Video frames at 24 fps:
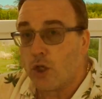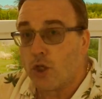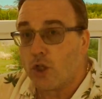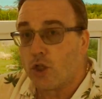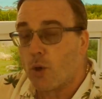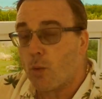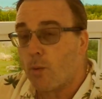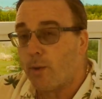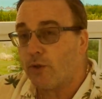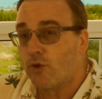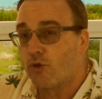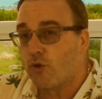
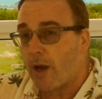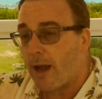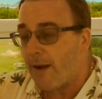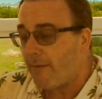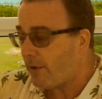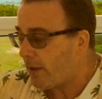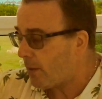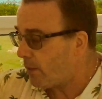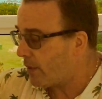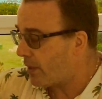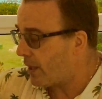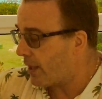So when
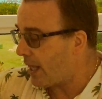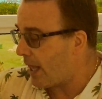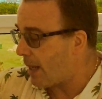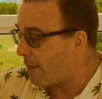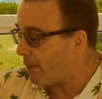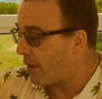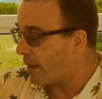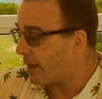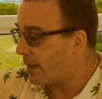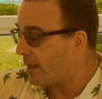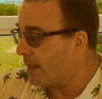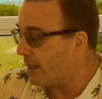traveling with a game
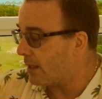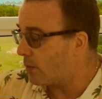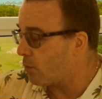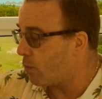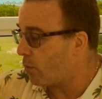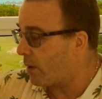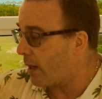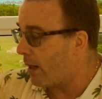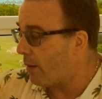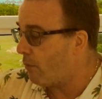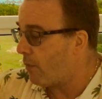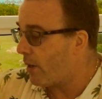like this,
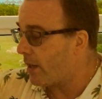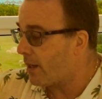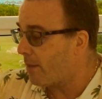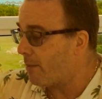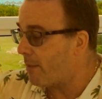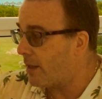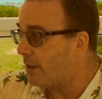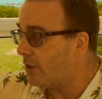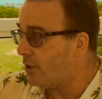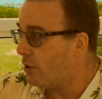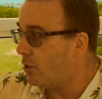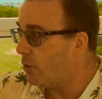what I
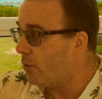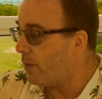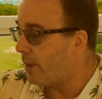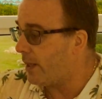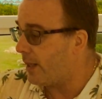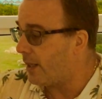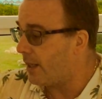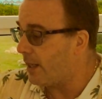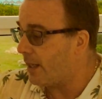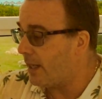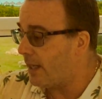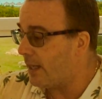recommend
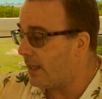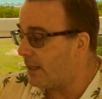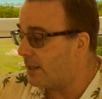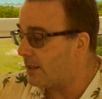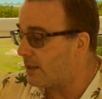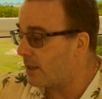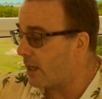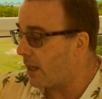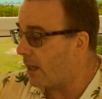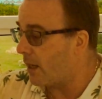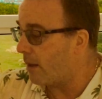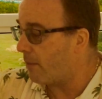doing
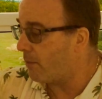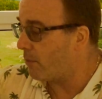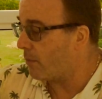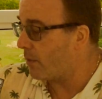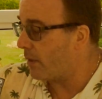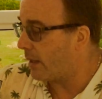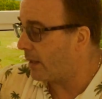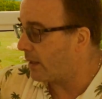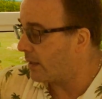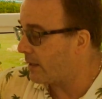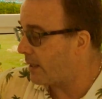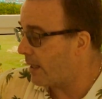is,
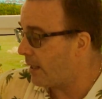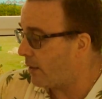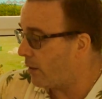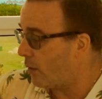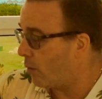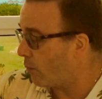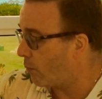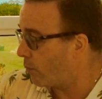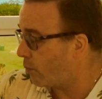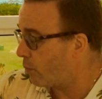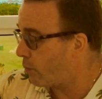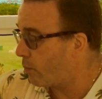like I say, in
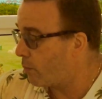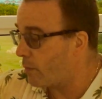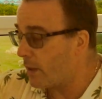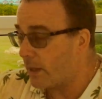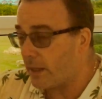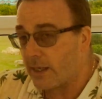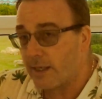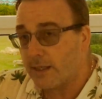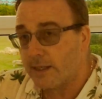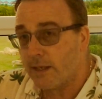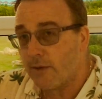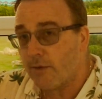
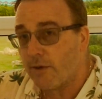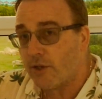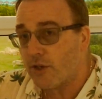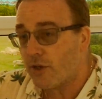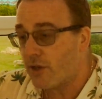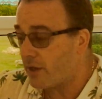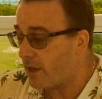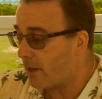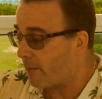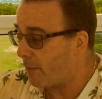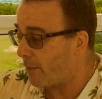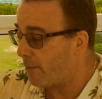consideration
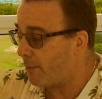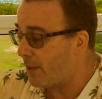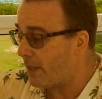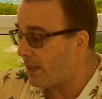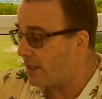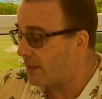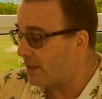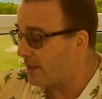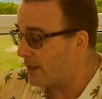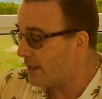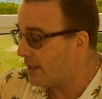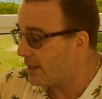of the number of
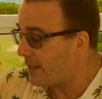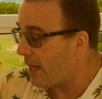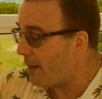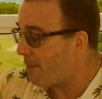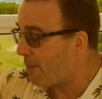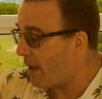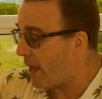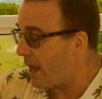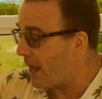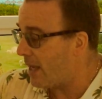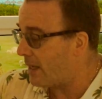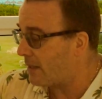pieces. This
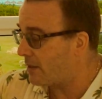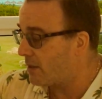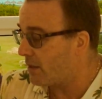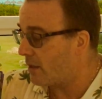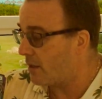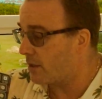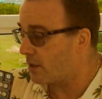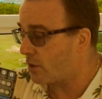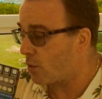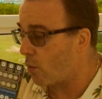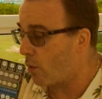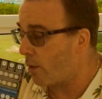game has
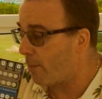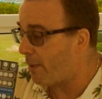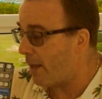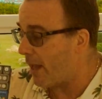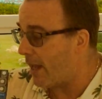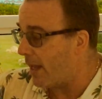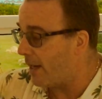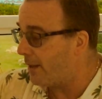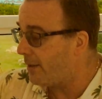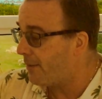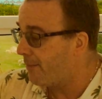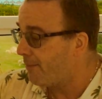a score
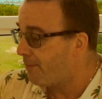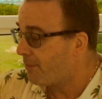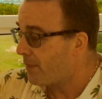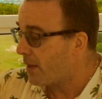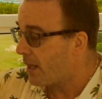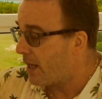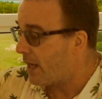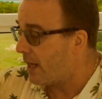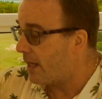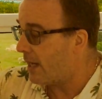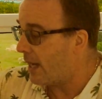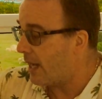pad,
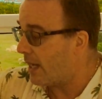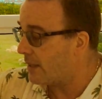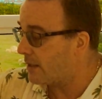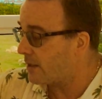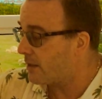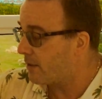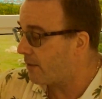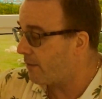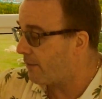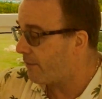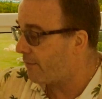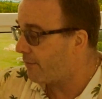
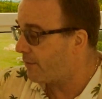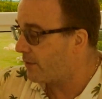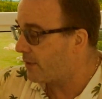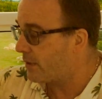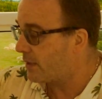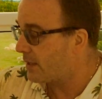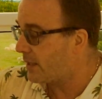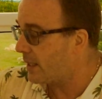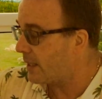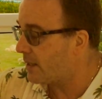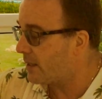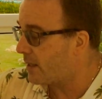has
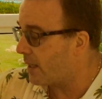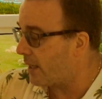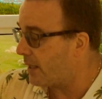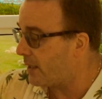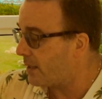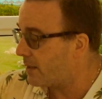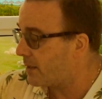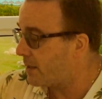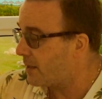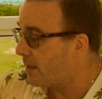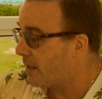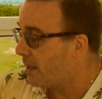6
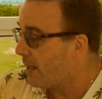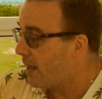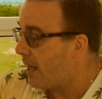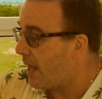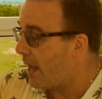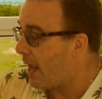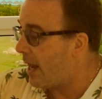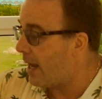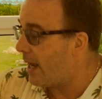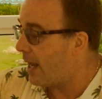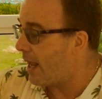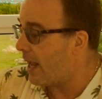dice,
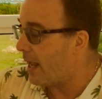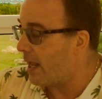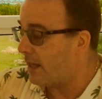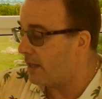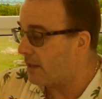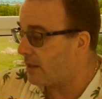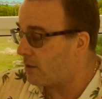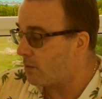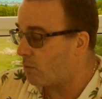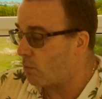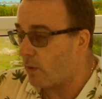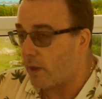and it
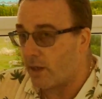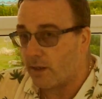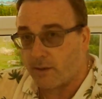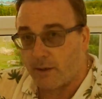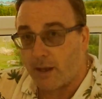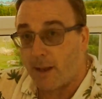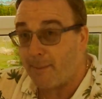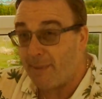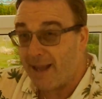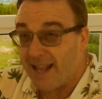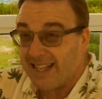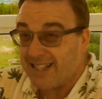has, well,
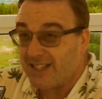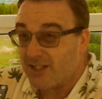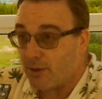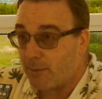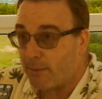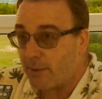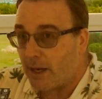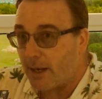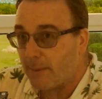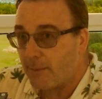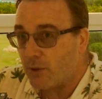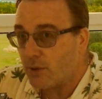a pencil,
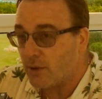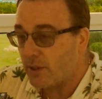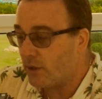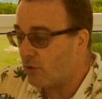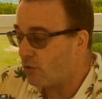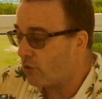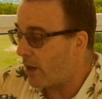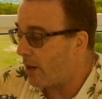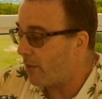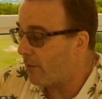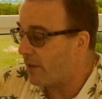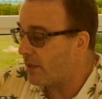but I'm using
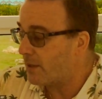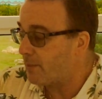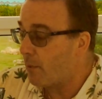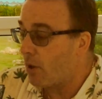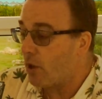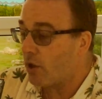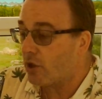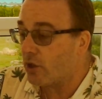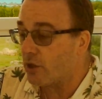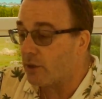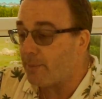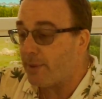dry erase
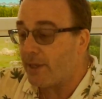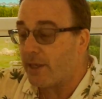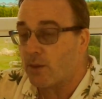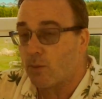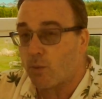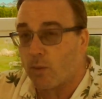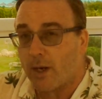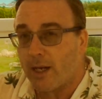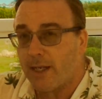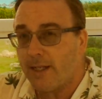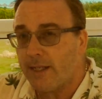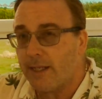markers because
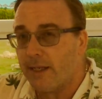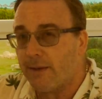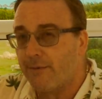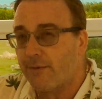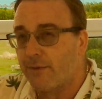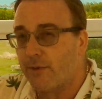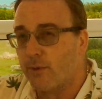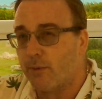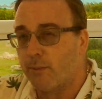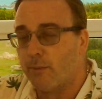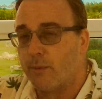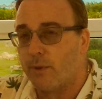what I did
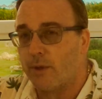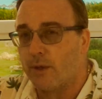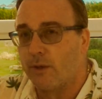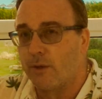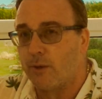to